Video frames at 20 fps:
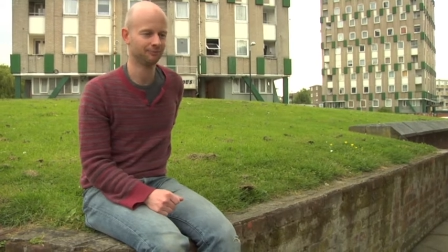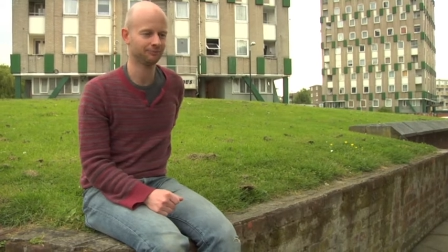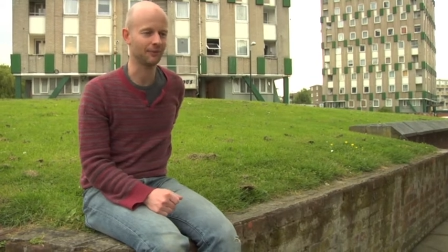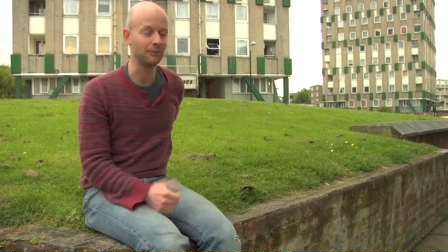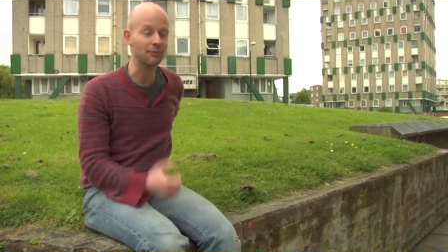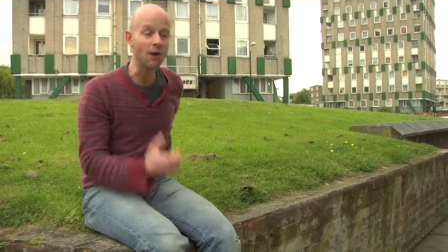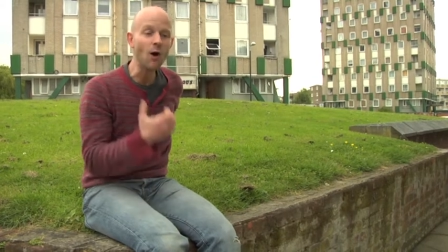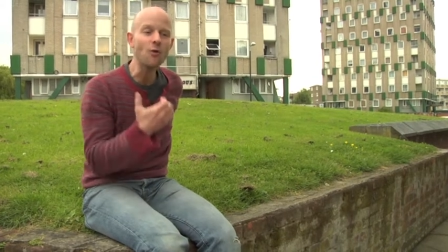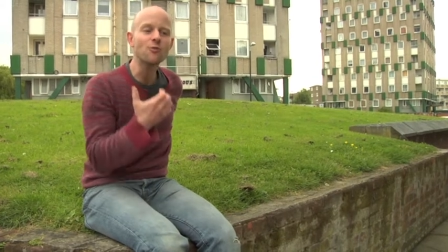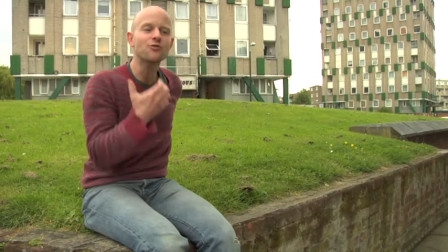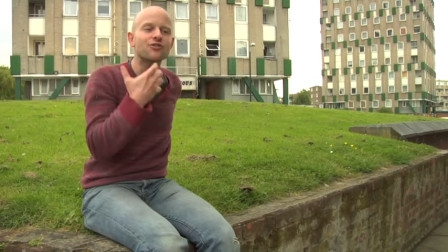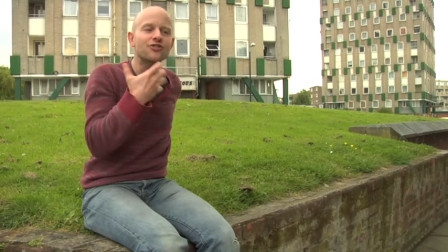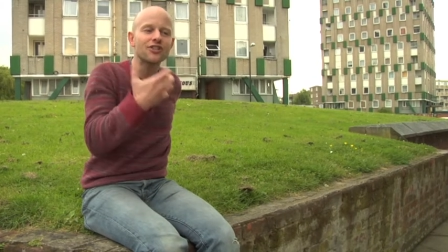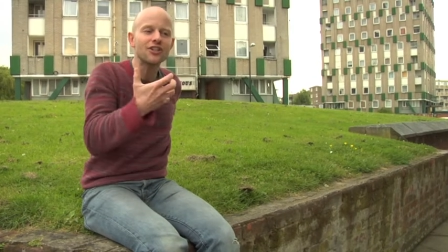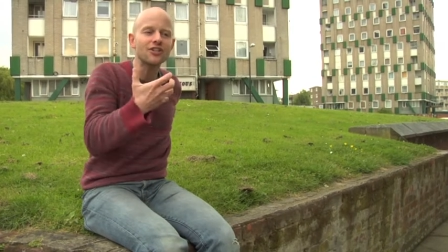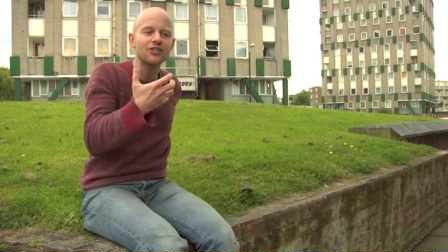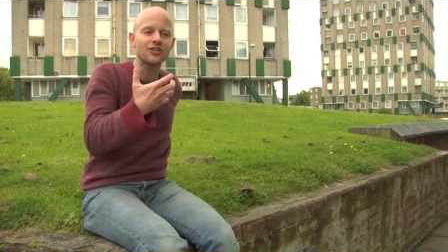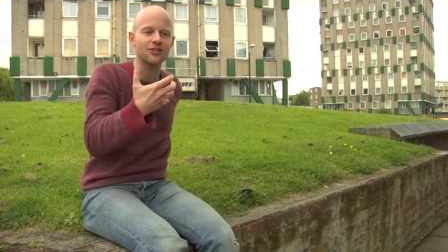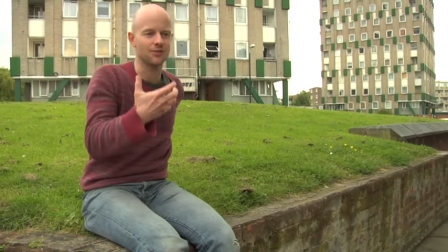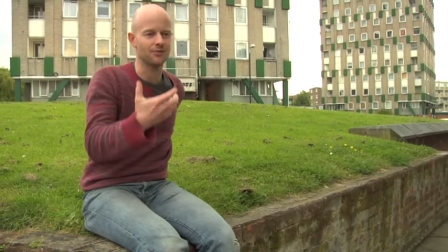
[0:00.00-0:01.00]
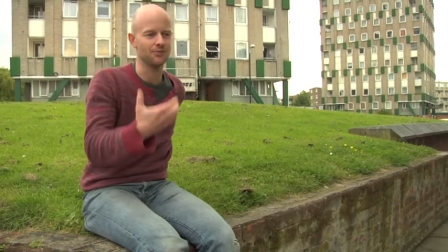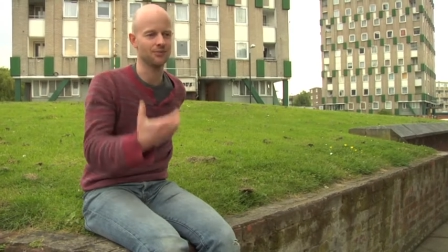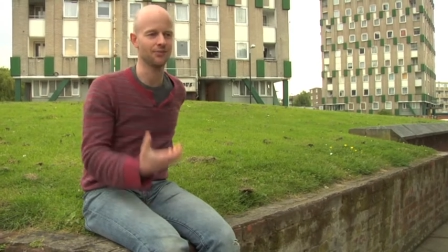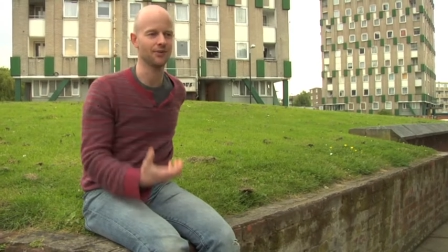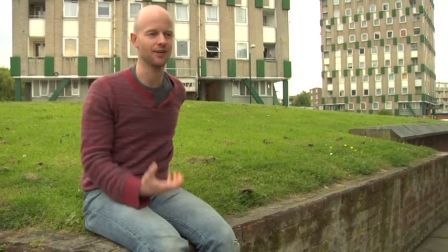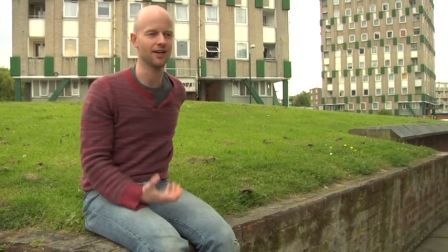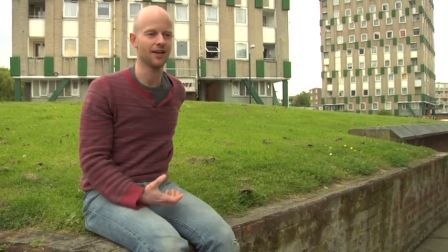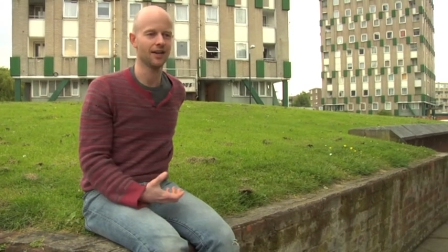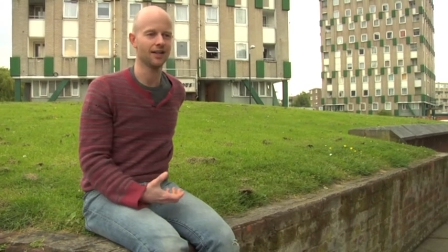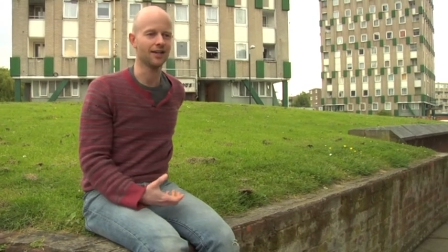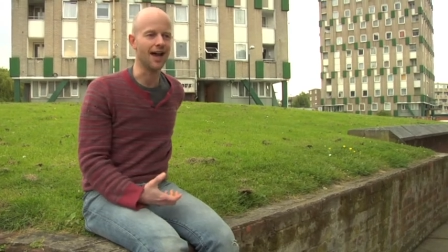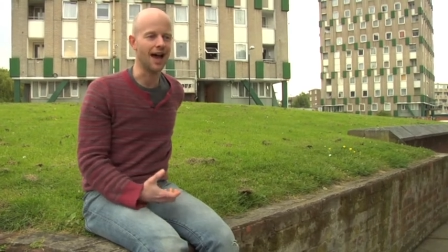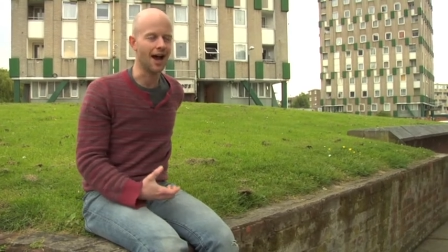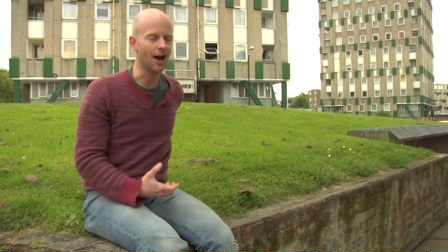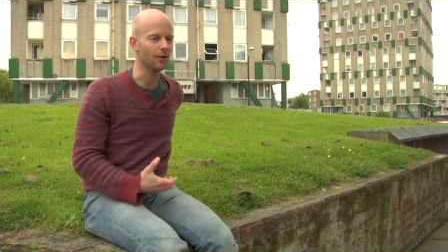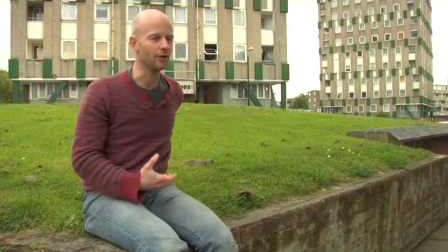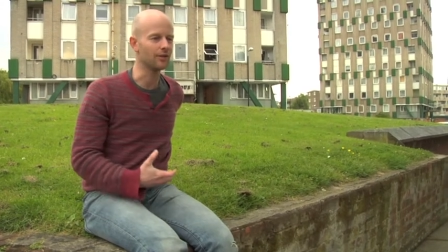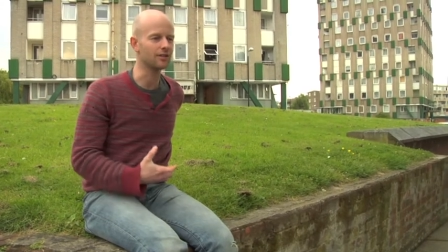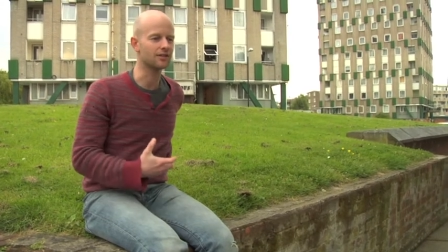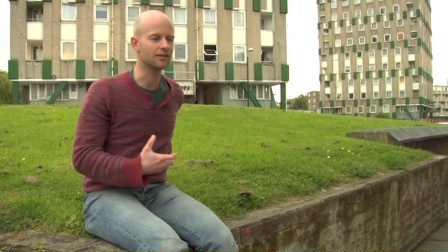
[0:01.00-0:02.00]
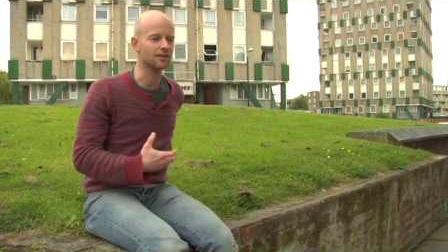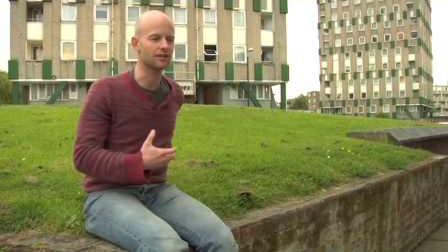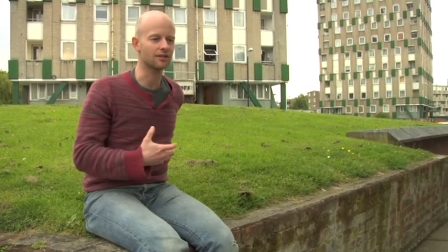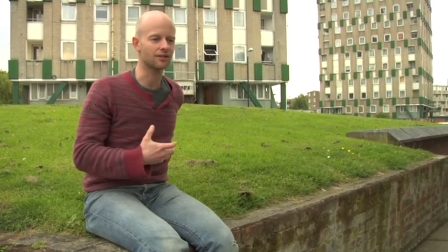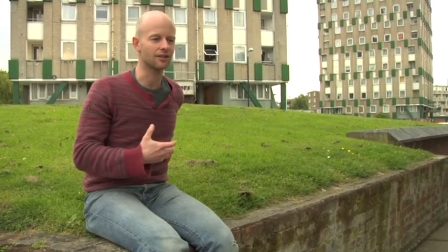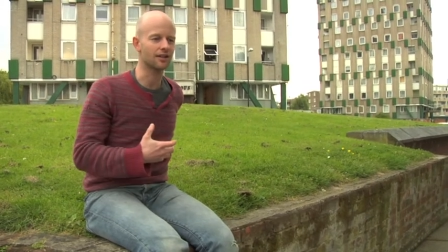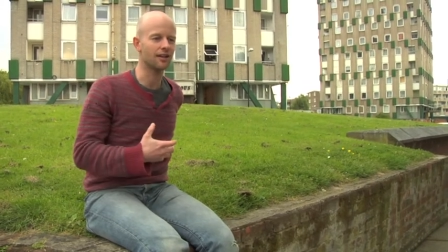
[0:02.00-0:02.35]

And the whole system now is that